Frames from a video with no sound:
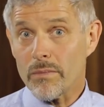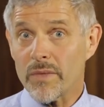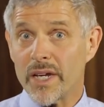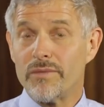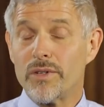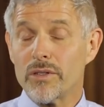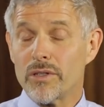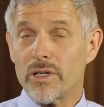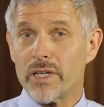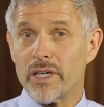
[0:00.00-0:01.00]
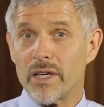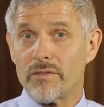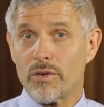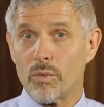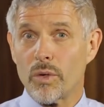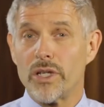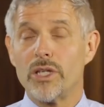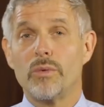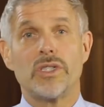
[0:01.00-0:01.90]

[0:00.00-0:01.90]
And if you're looking for what you